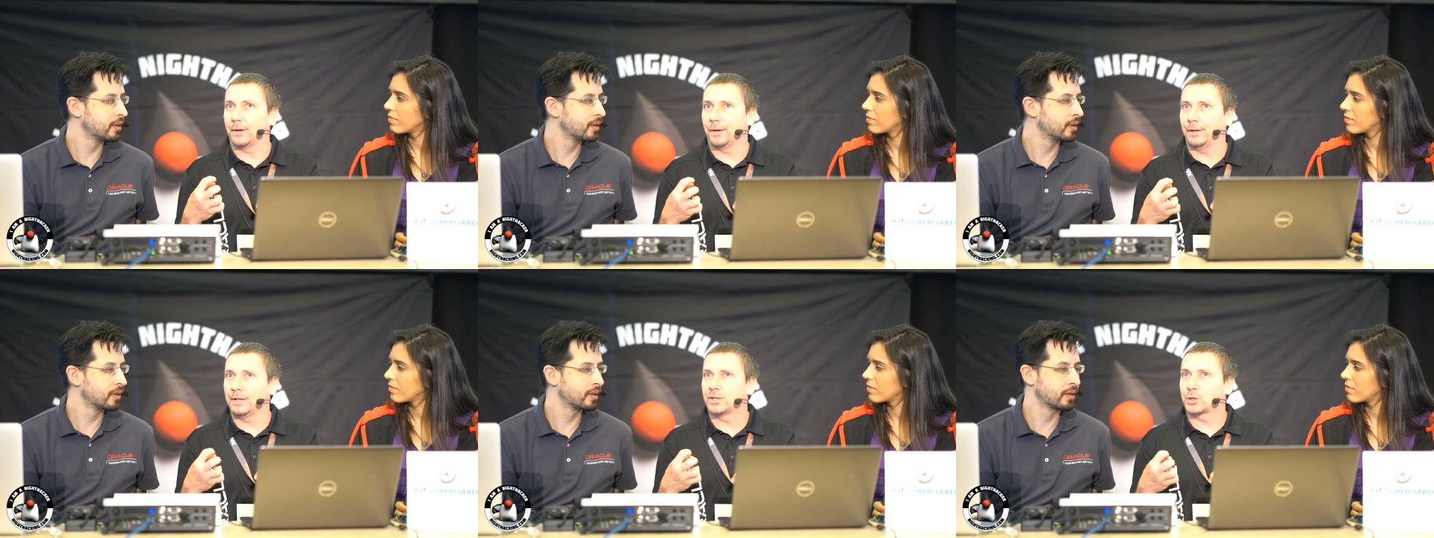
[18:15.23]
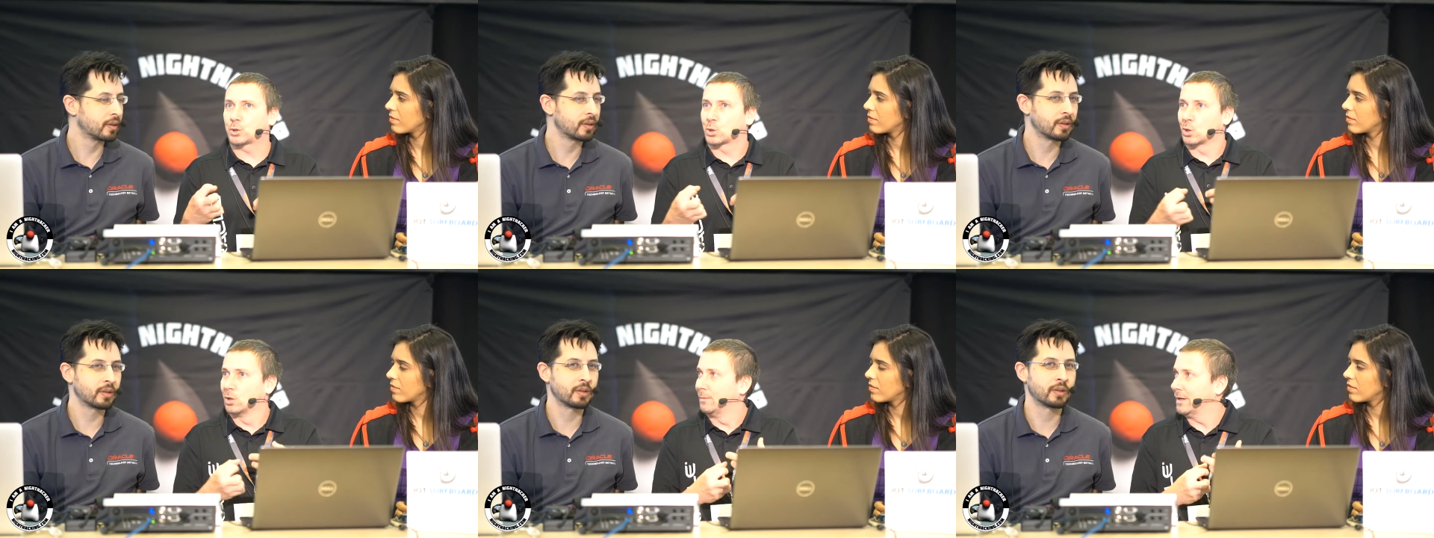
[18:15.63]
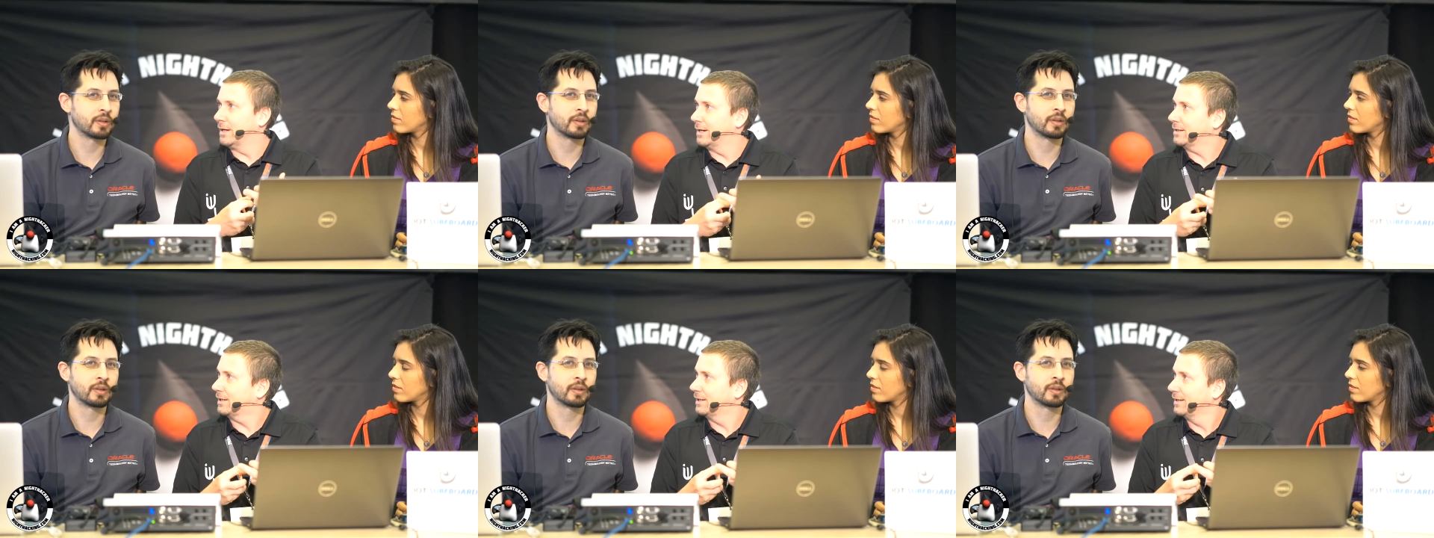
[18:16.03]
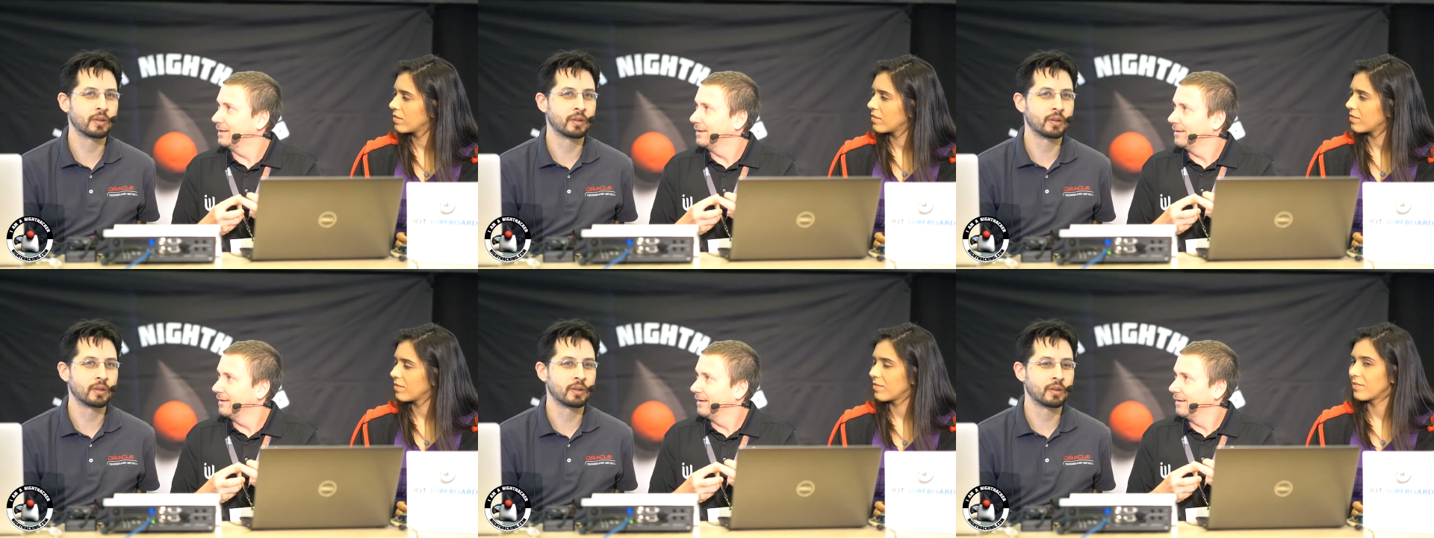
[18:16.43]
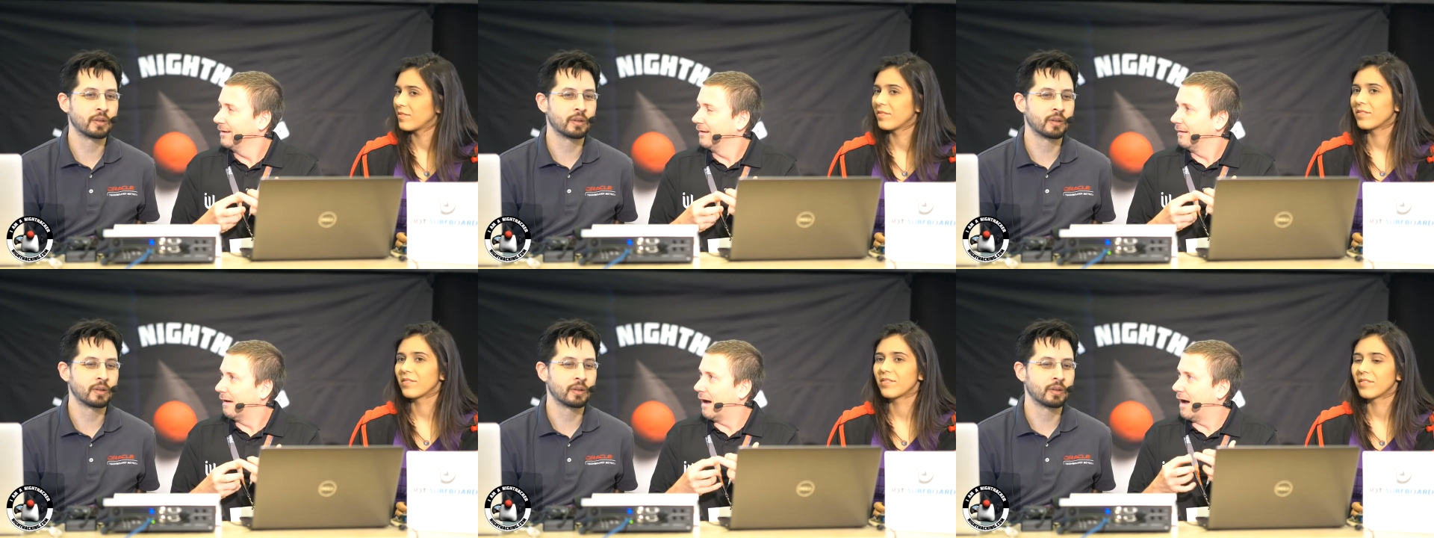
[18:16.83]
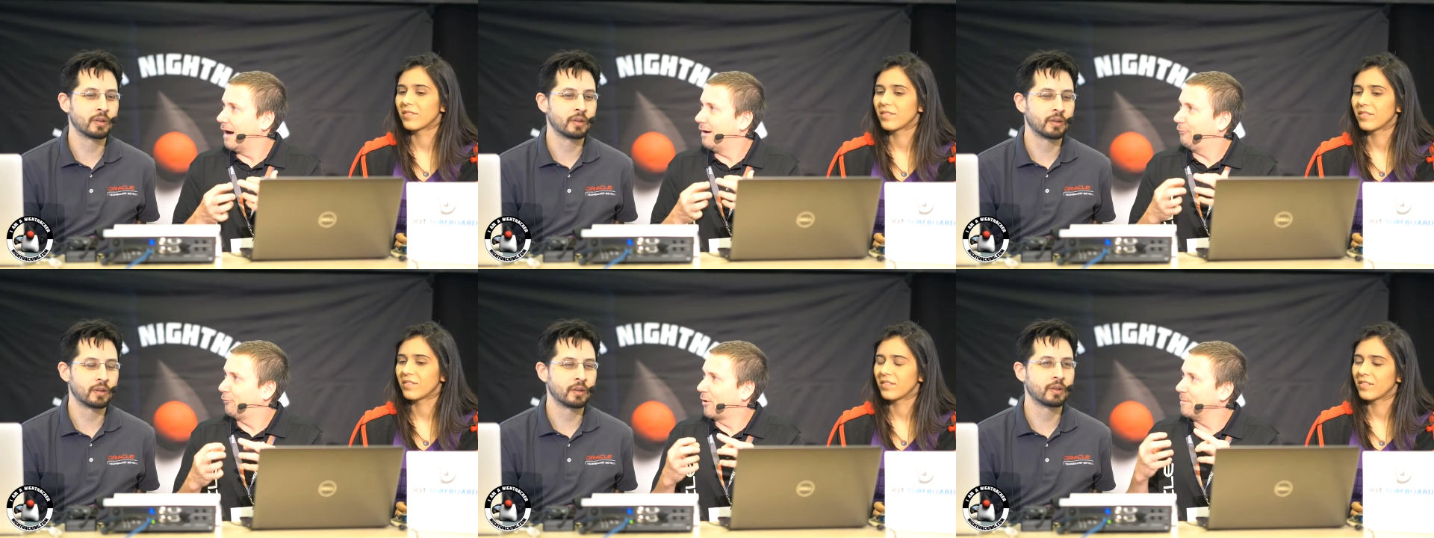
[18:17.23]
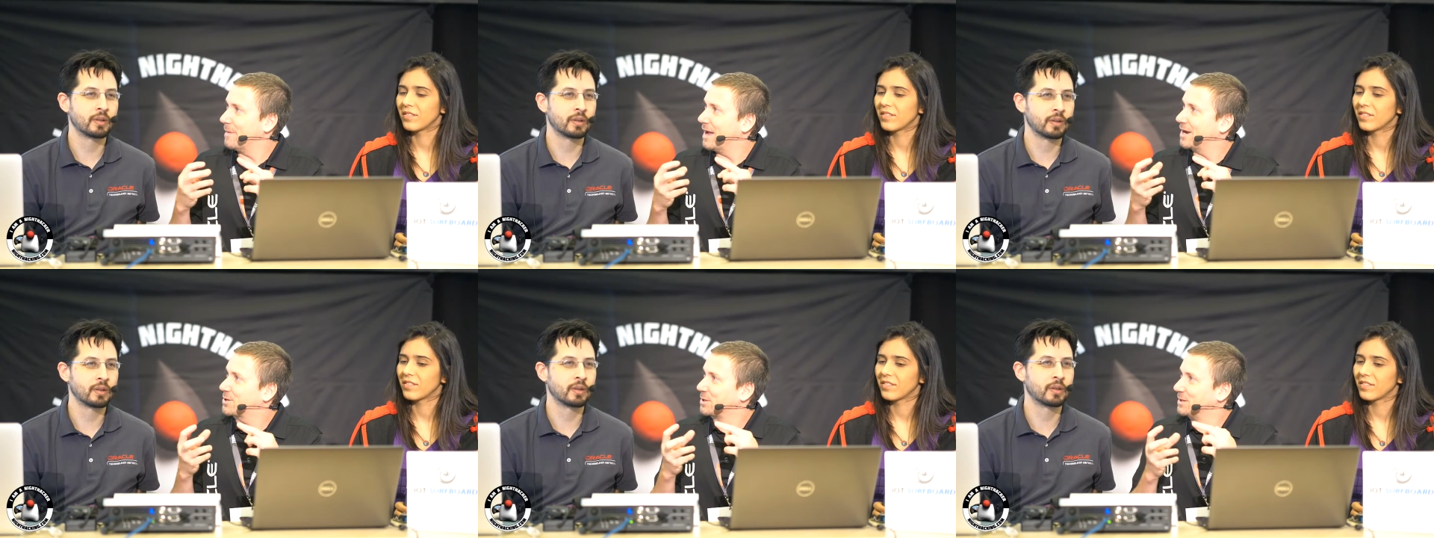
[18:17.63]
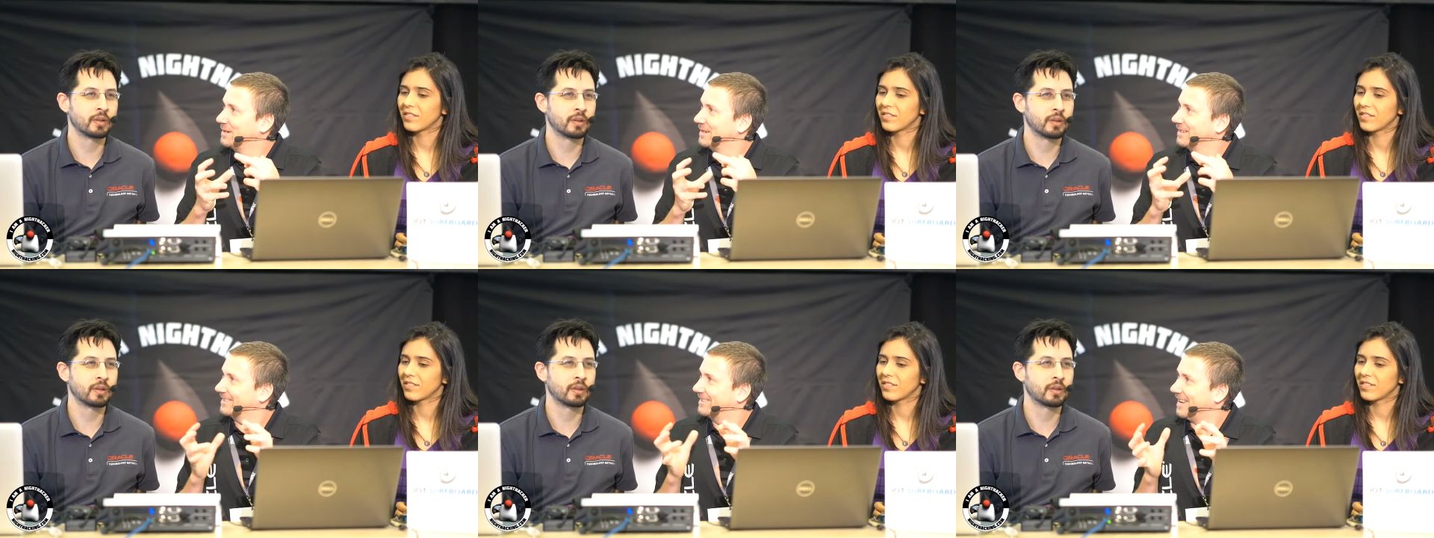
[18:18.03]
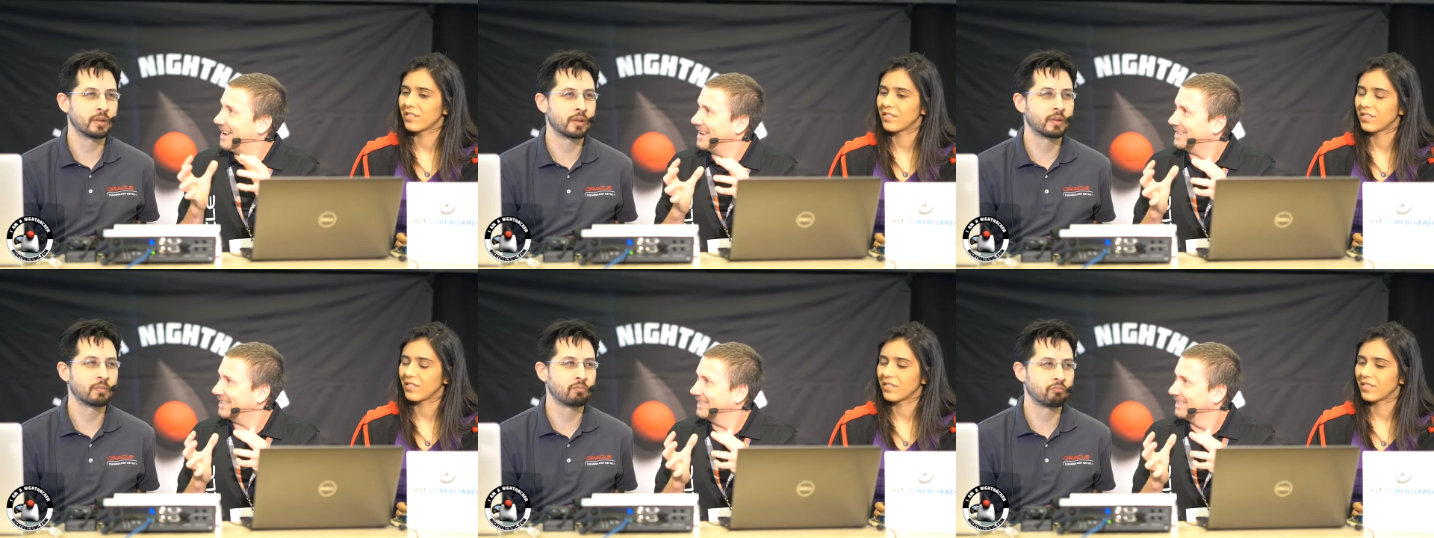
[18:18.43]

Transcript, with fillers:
Speaker 1: instrument uh, for measuring that.